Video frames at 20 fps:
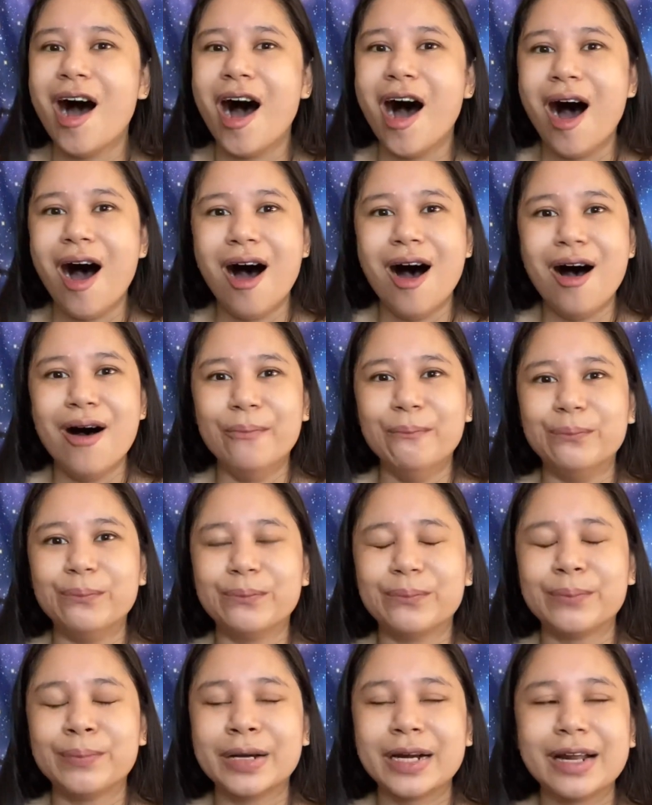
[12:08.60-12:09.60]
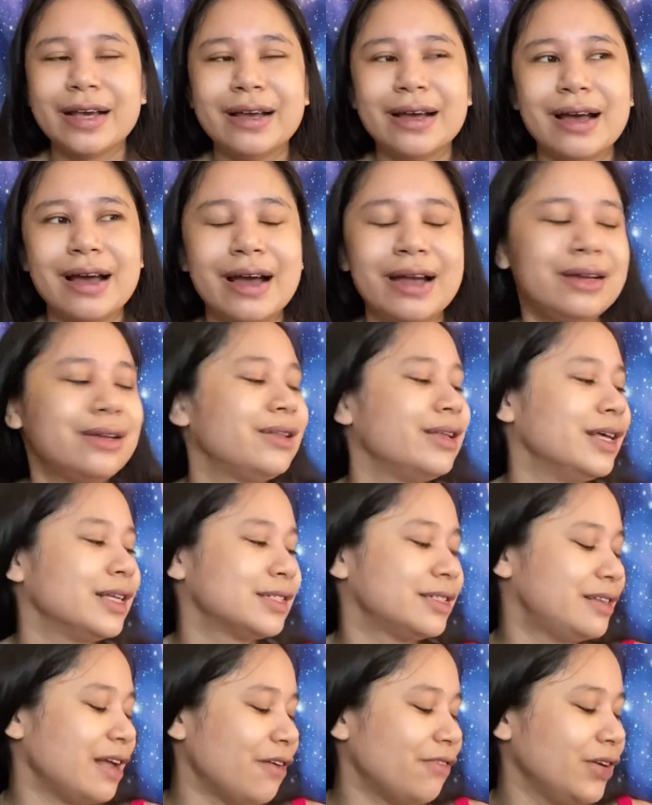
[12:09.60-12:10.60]
But it is
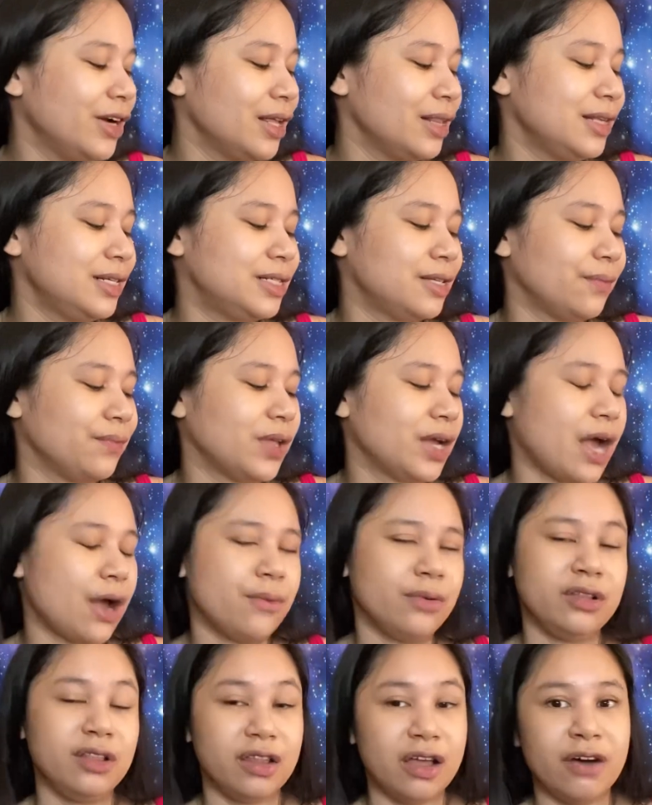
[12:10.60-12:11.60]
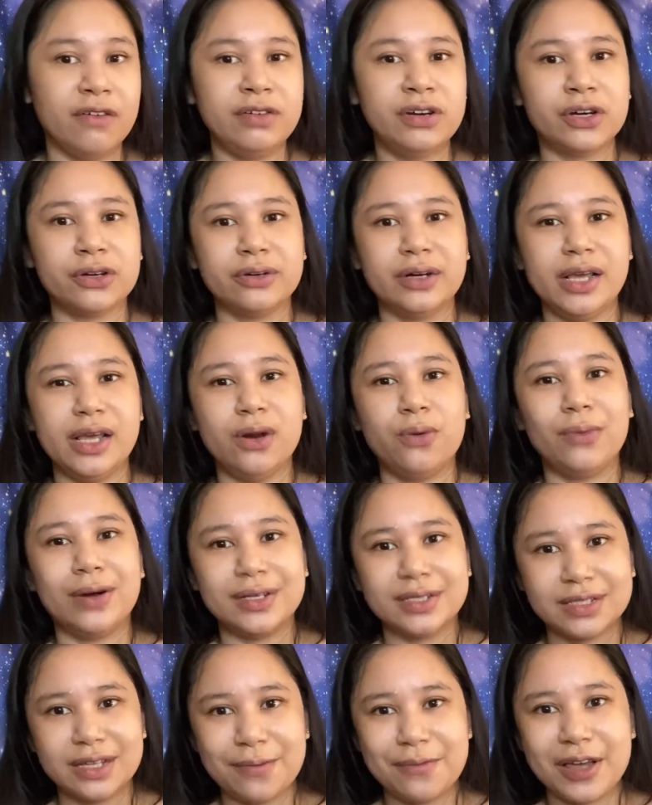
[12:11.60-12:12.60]
definitely something I would love to read while
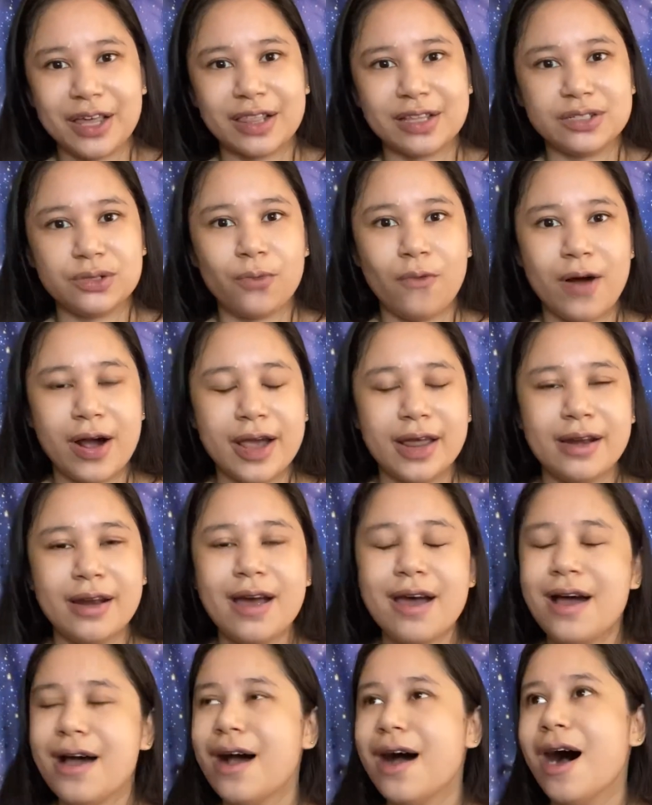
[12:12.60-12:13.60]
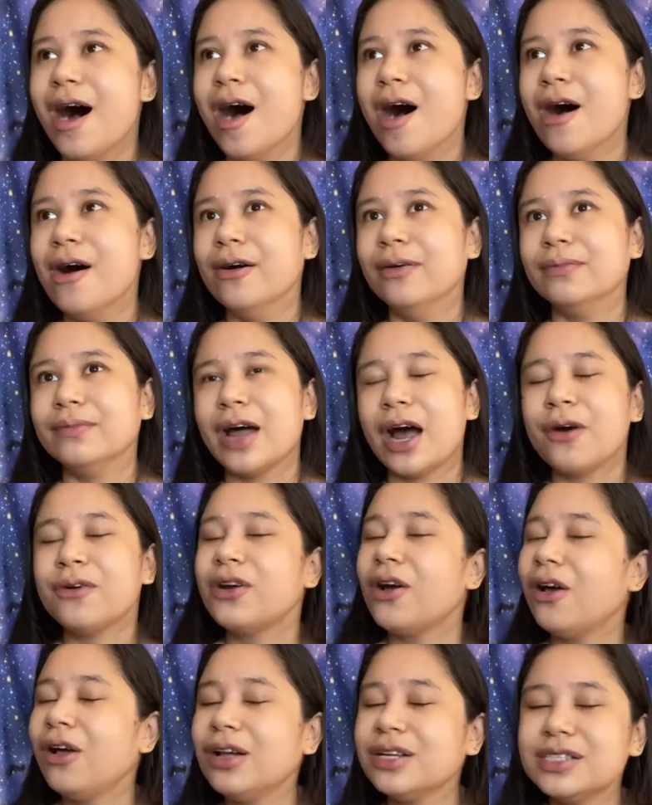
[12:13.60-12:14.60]
sipping this wine. I would
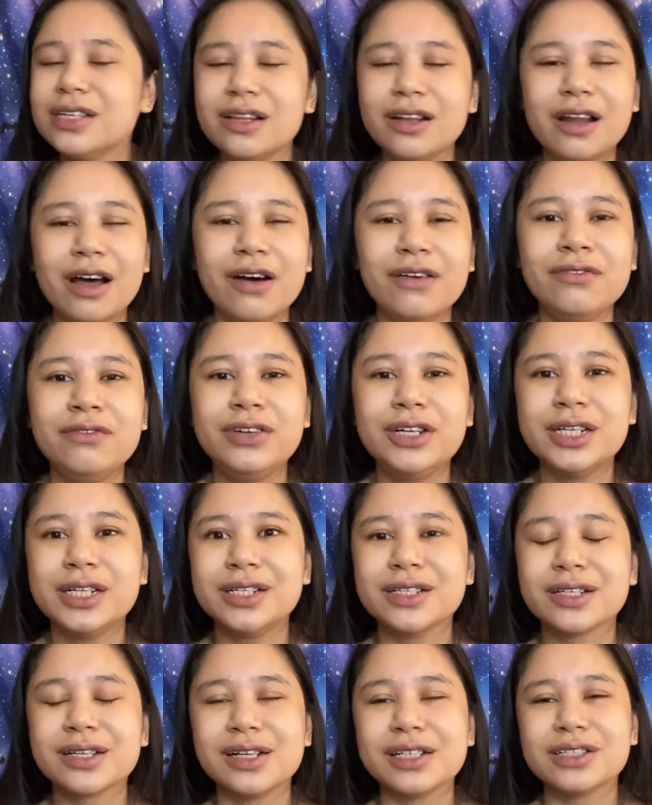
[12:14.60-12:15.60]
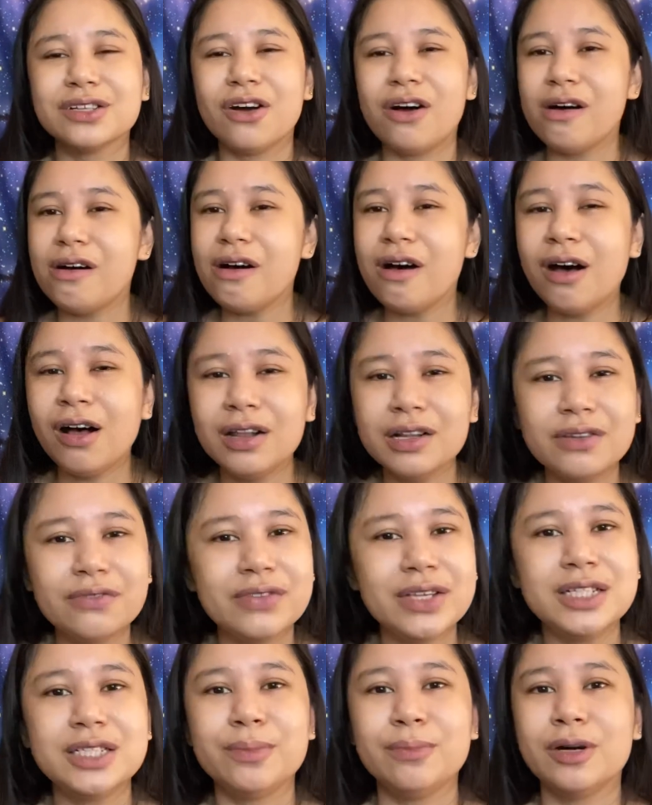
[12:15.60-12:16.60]
also love to discuss all of
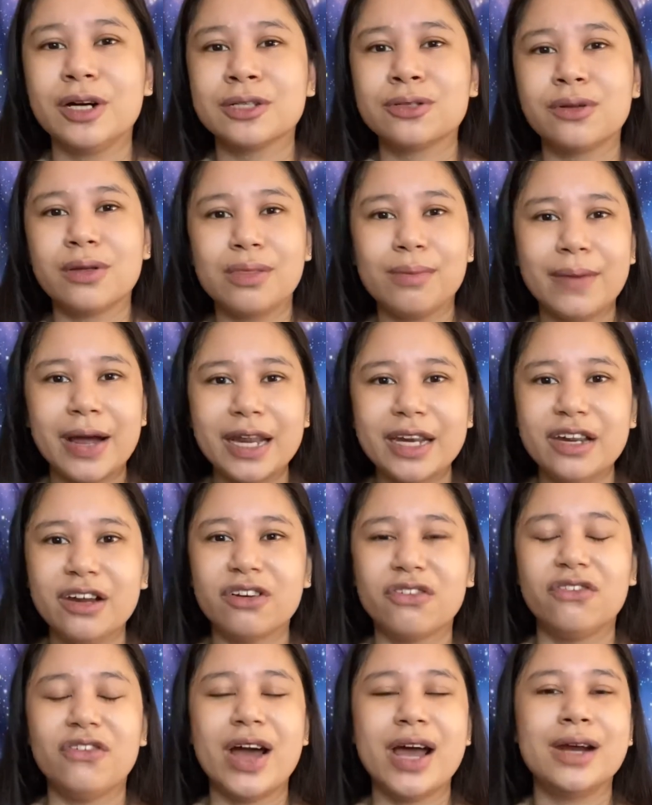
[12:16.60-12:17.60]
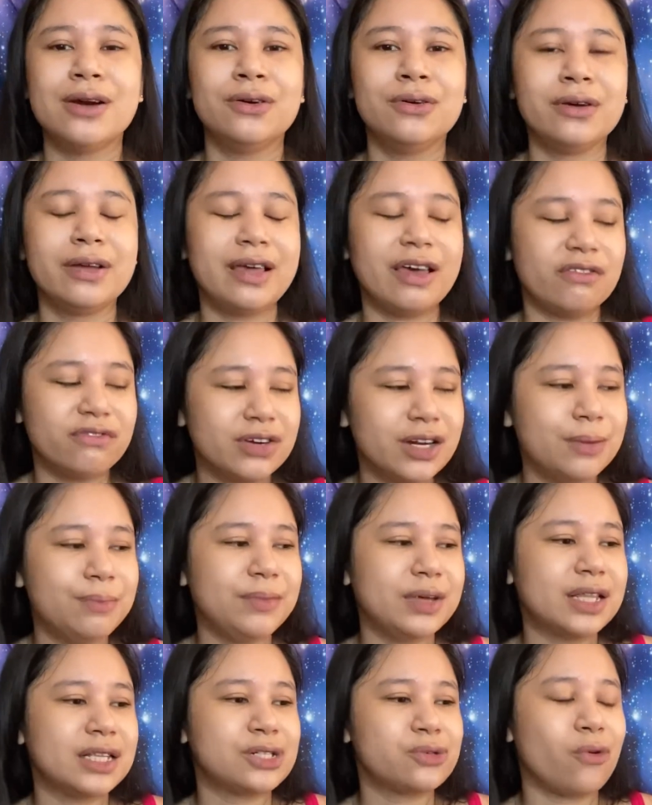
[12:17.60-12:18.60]
these books with my dear friend who gifted
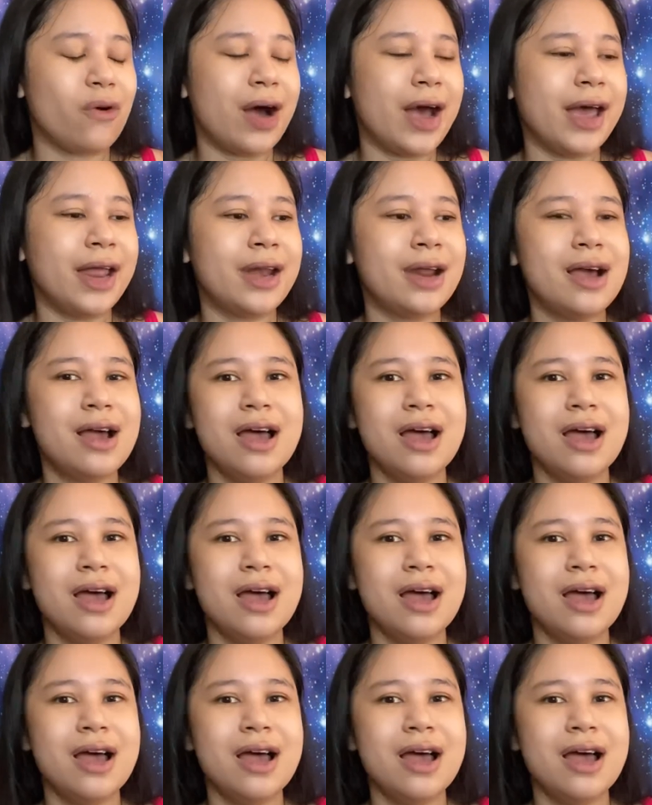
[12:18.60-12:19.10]
me this wine.